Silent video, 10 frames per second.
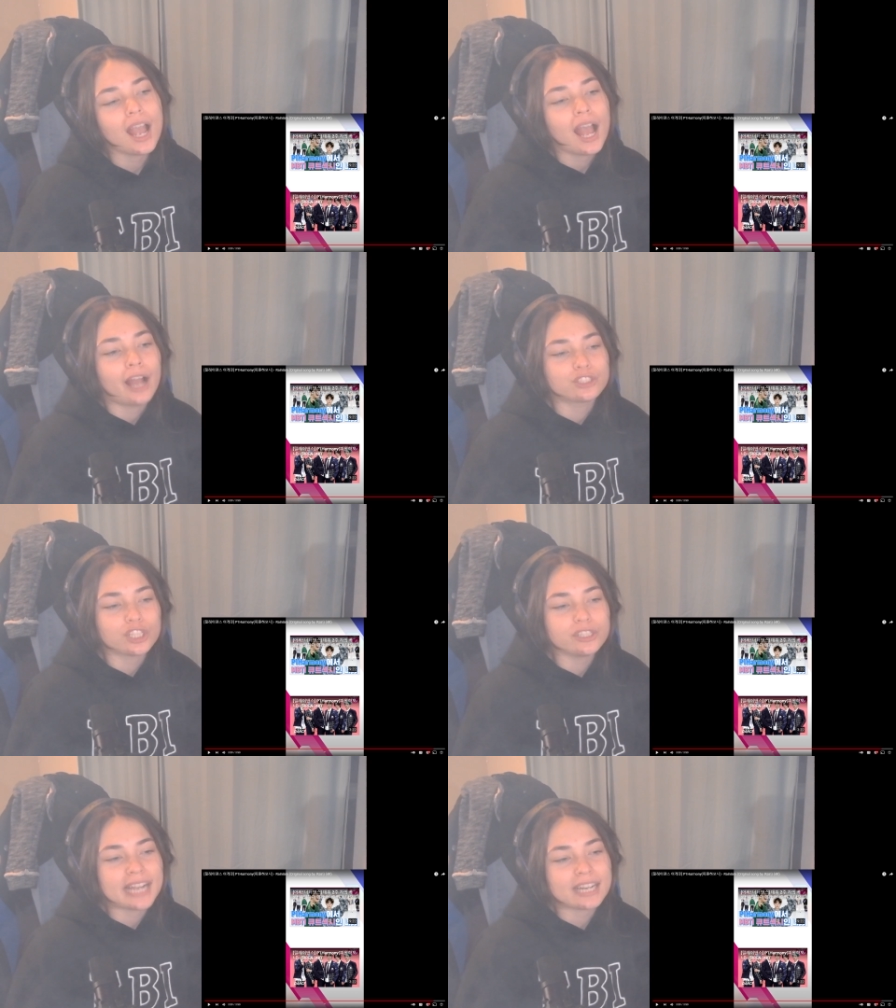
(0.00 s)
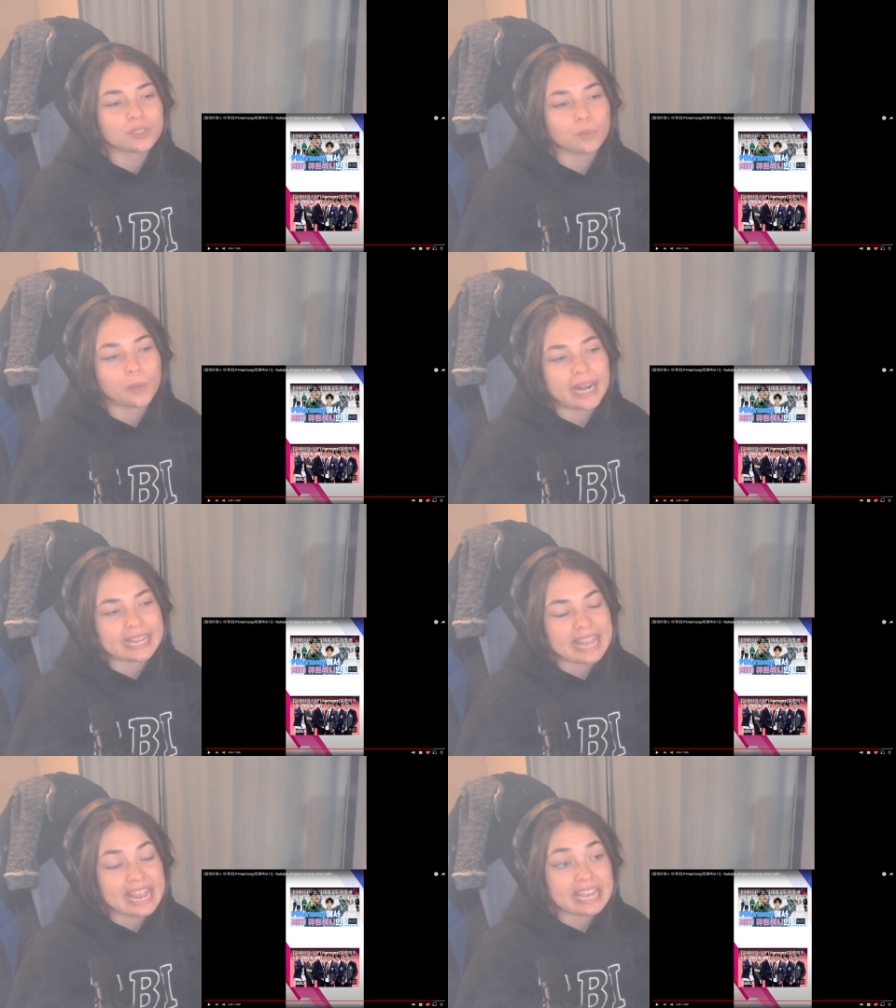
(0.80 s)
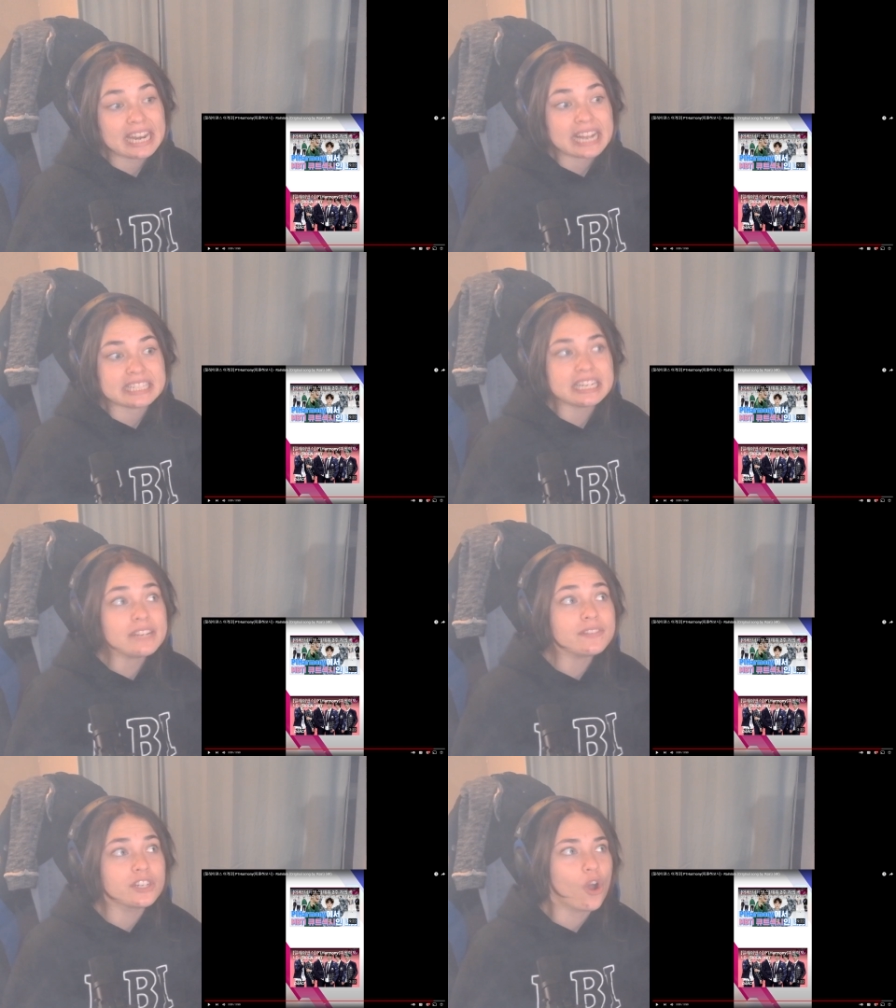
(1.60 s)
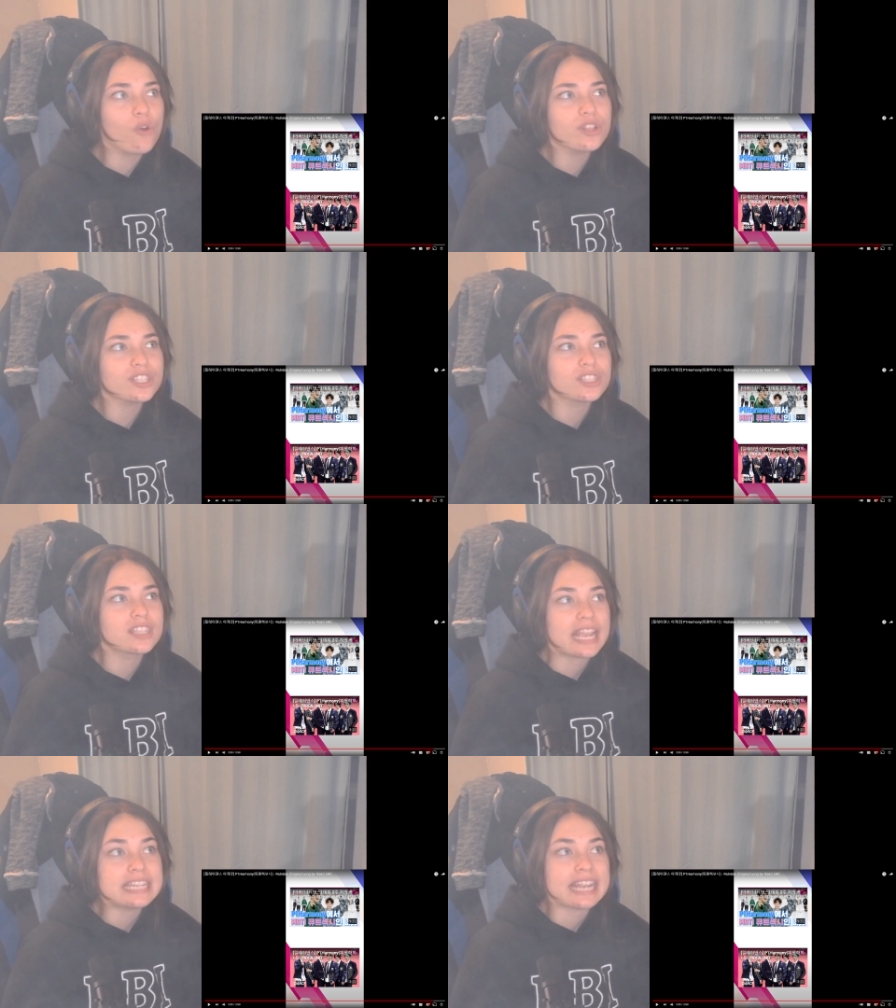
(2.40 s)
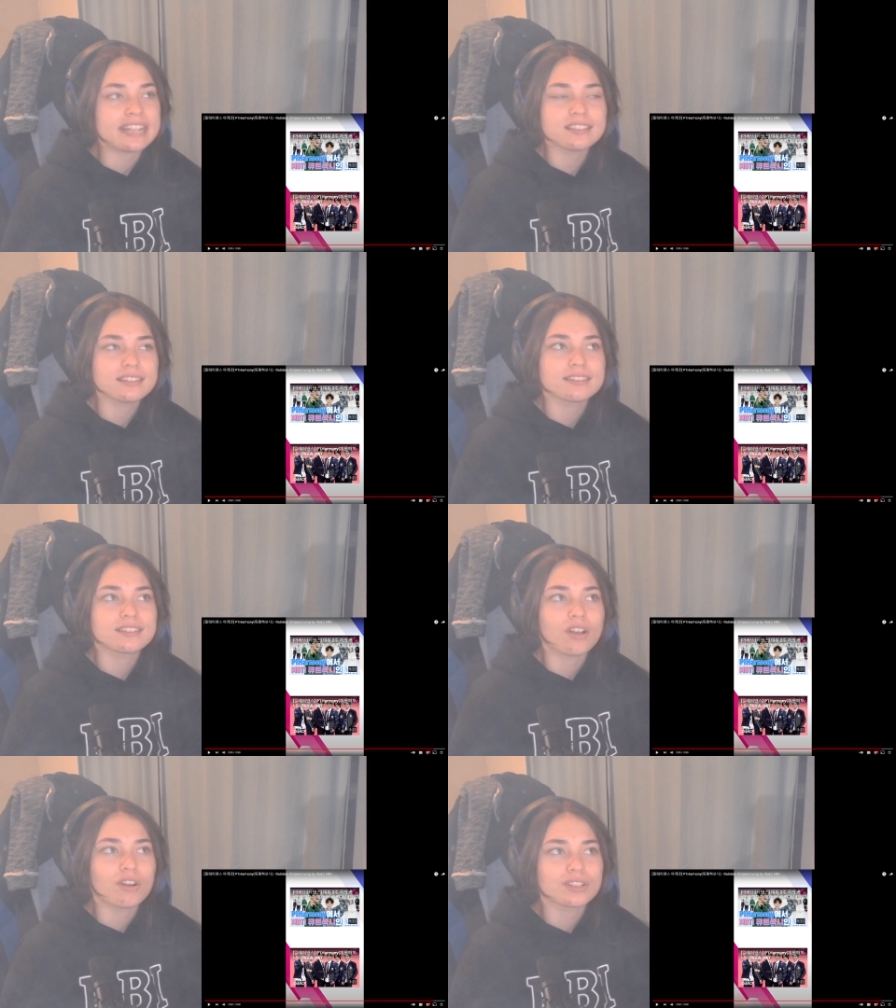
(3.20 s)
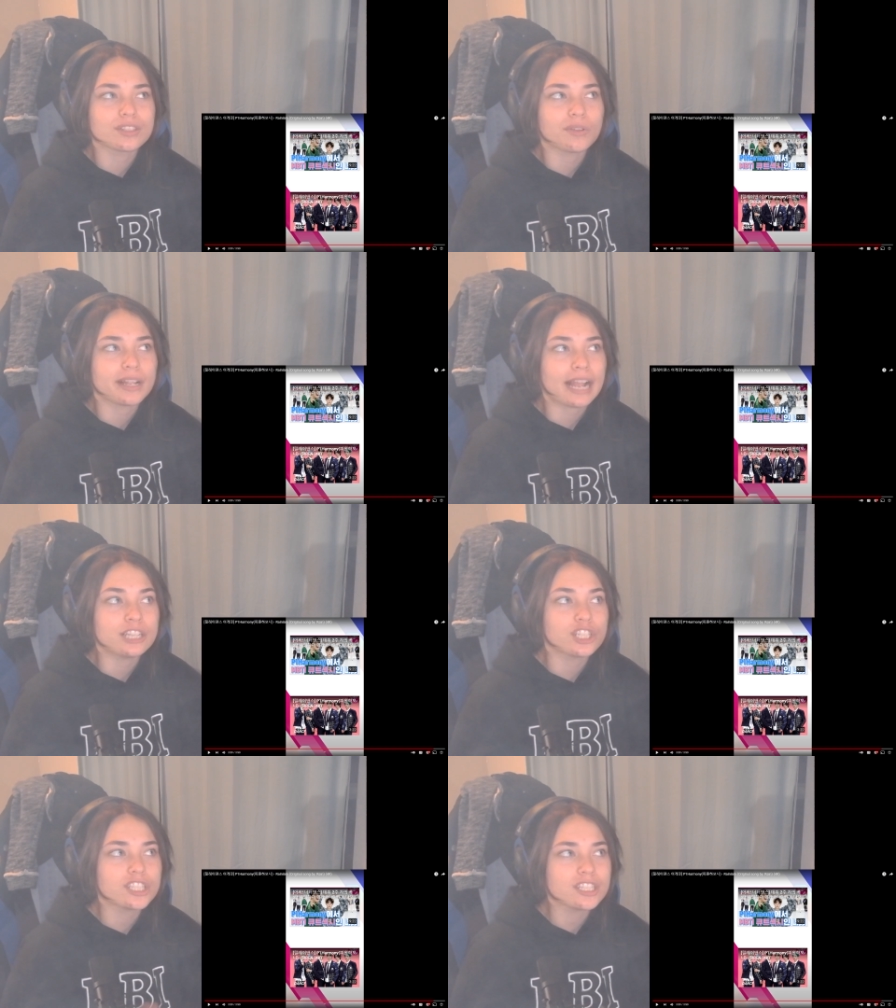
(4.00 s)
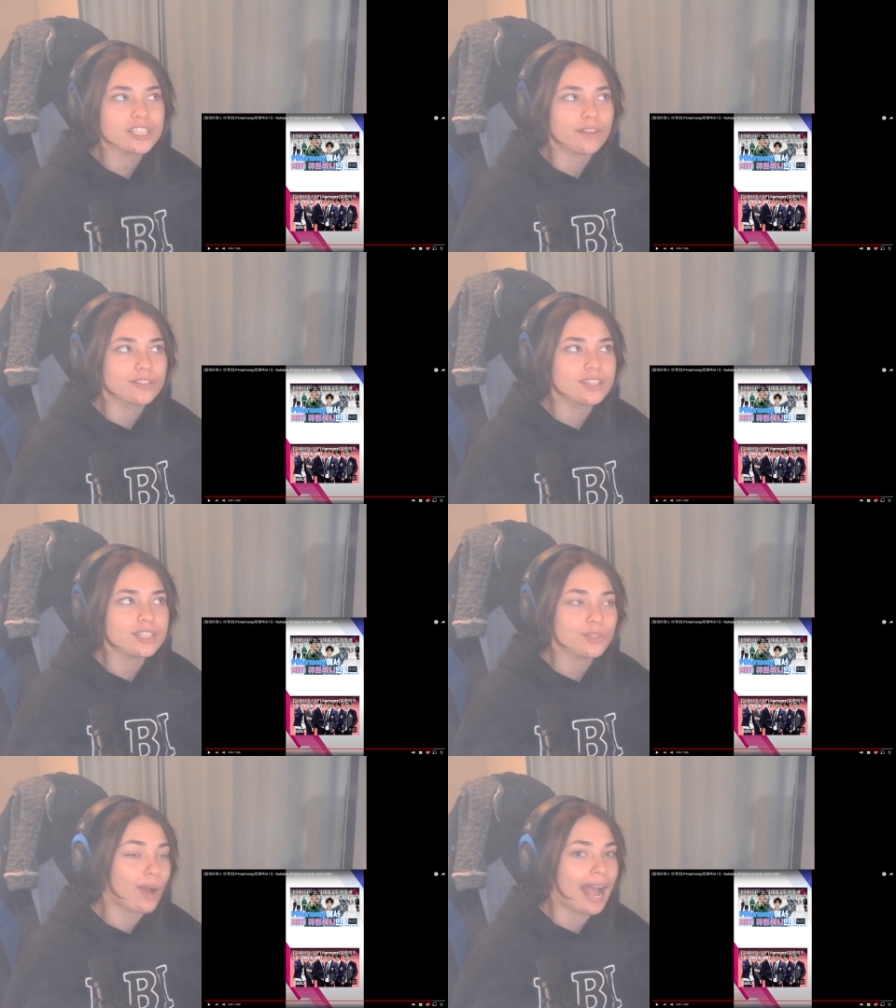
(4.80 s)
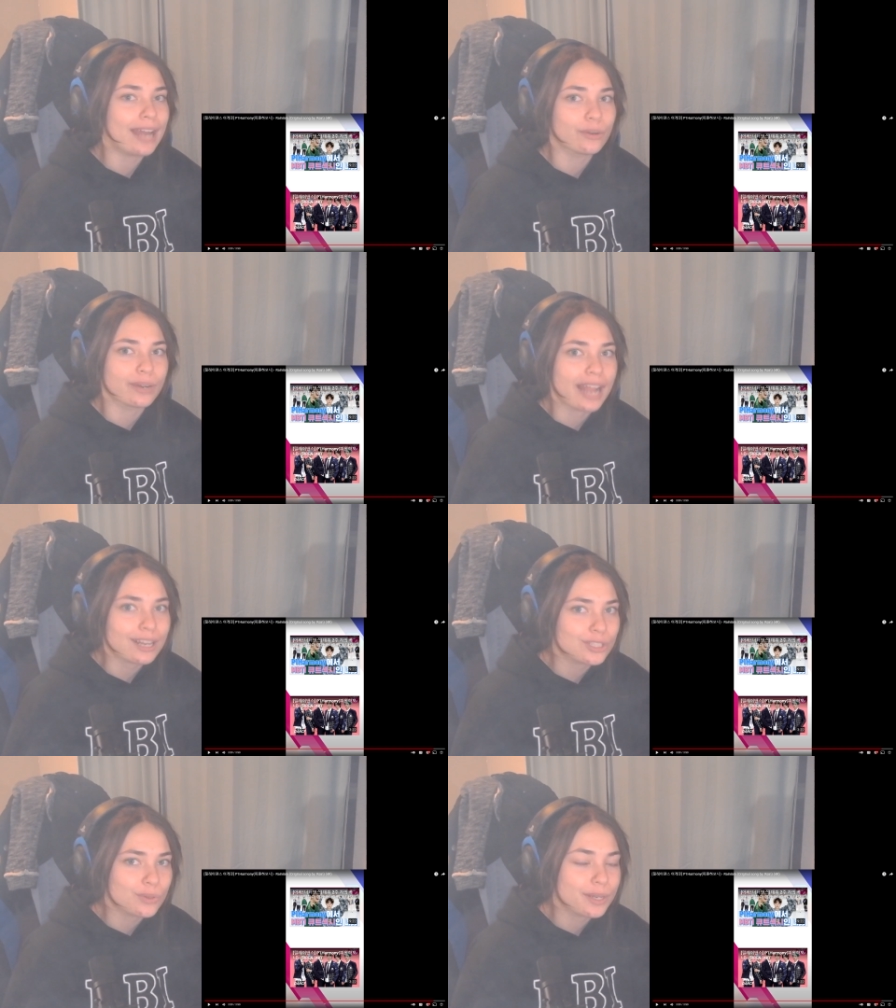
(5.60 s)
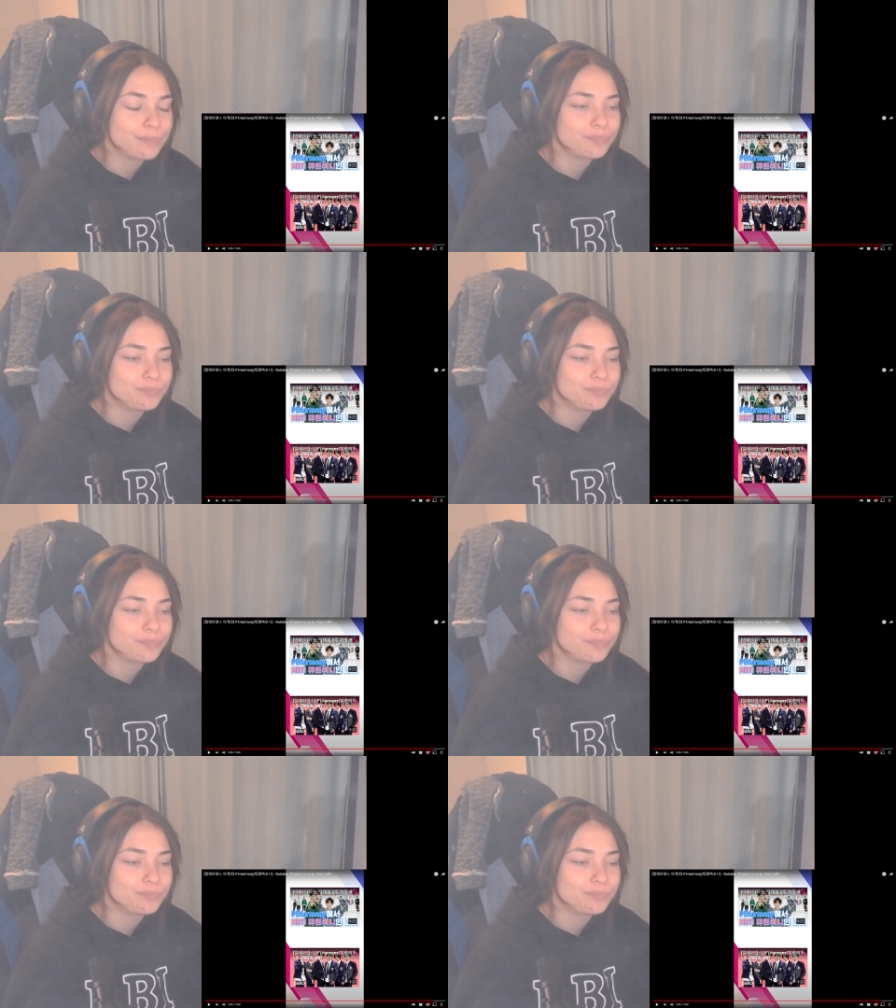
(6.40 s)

I try to react when I can. I didn't even know this they danced to this song, so like I just discovered this, so I had to react to it.